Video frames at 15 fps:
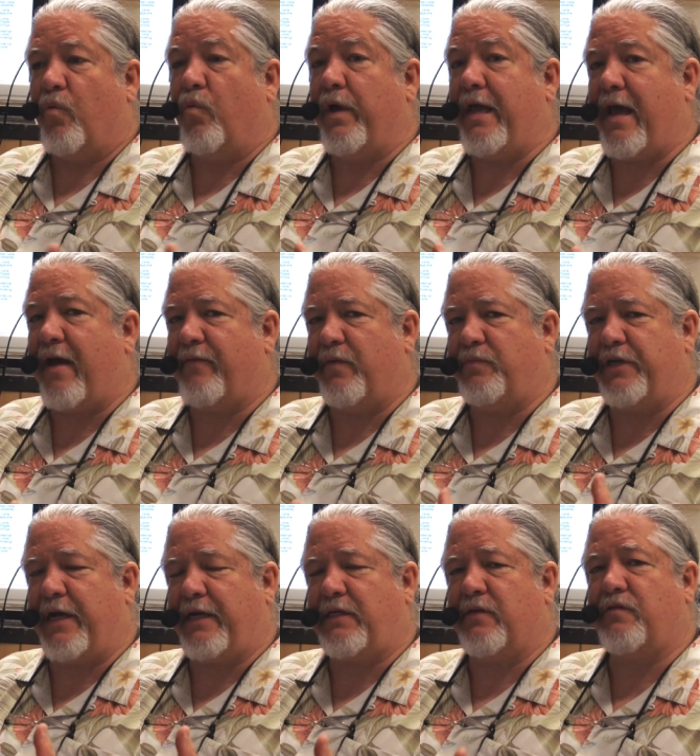We have
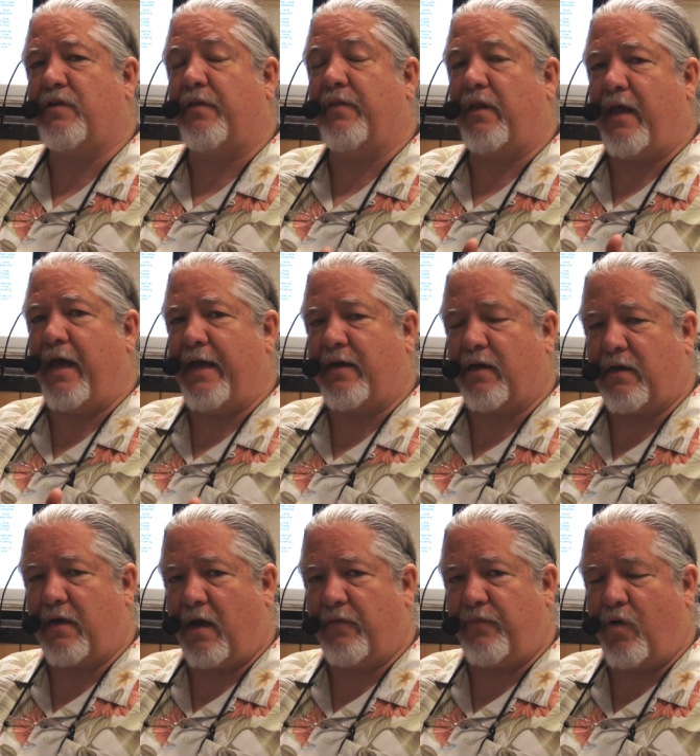objectives on the Leica
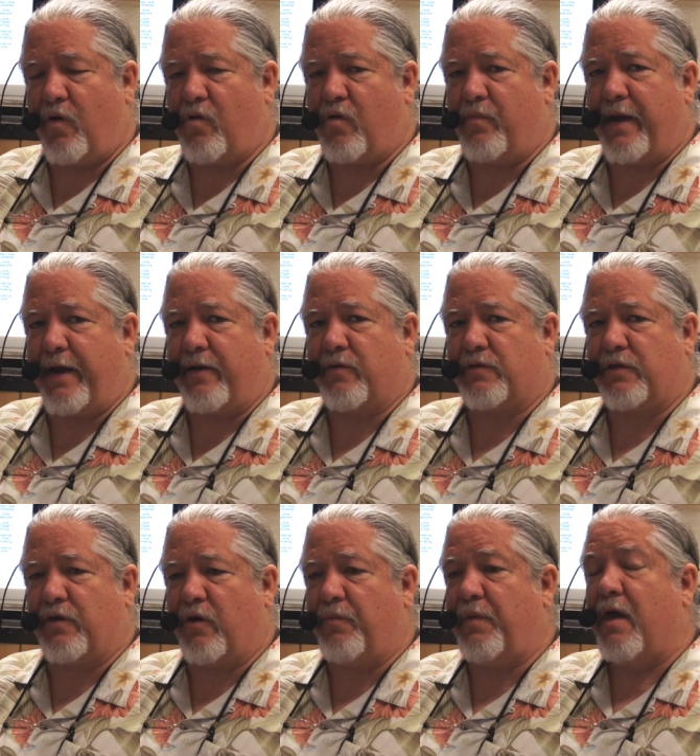confocal
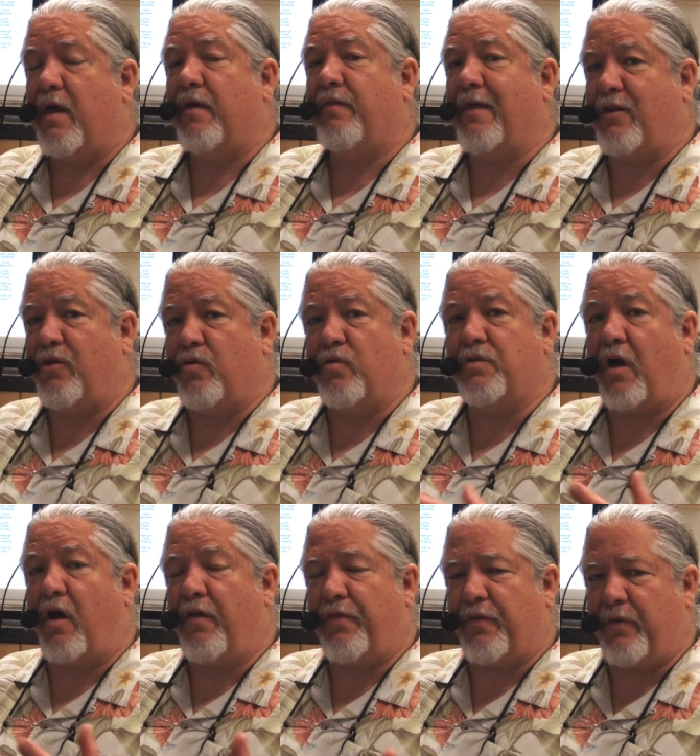microscope that use
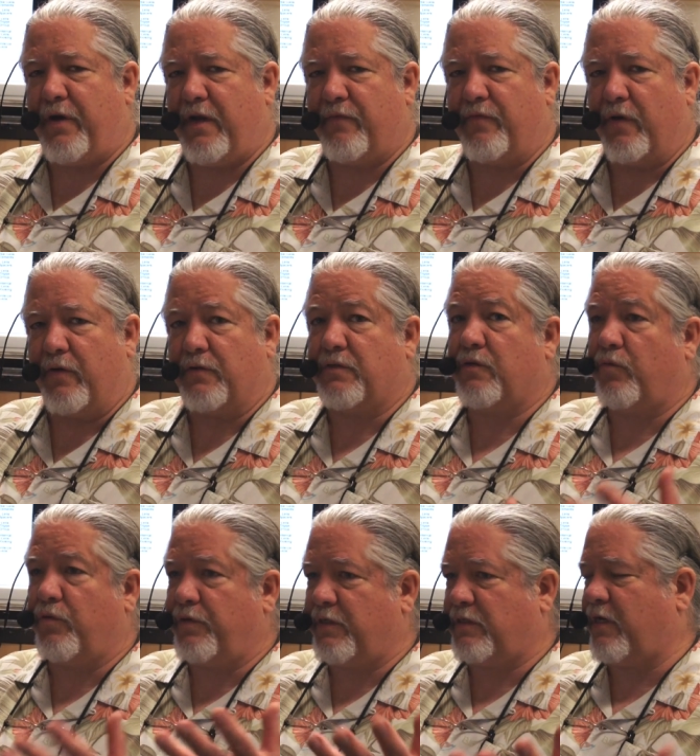all three of those. So
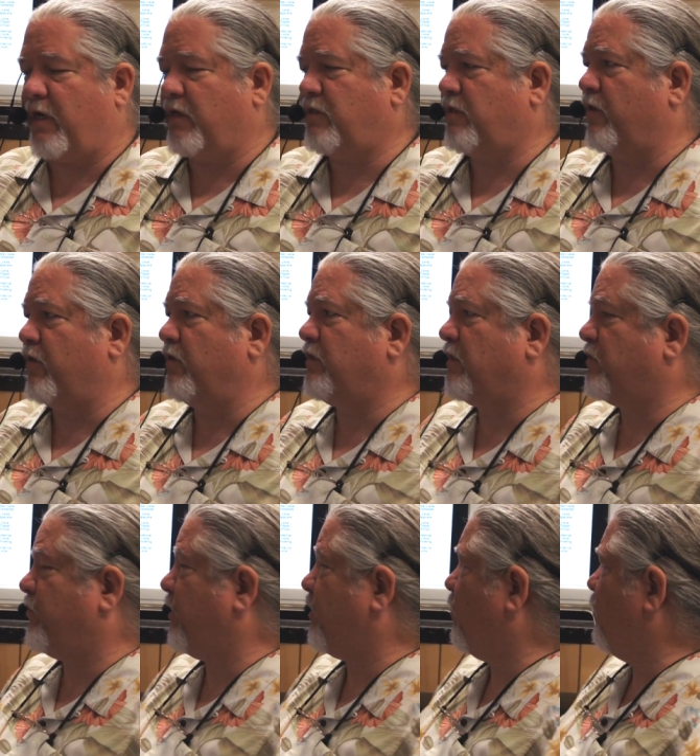we'll discuss those
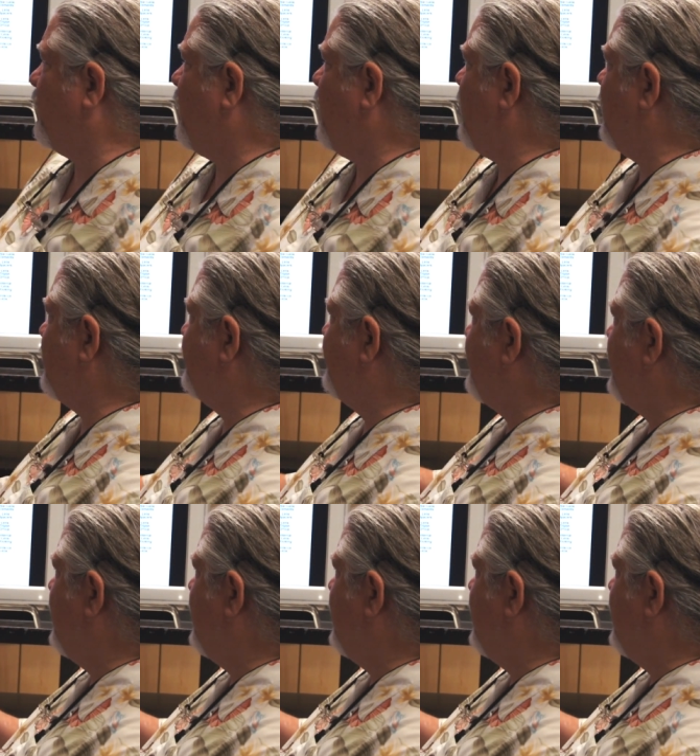as we go along.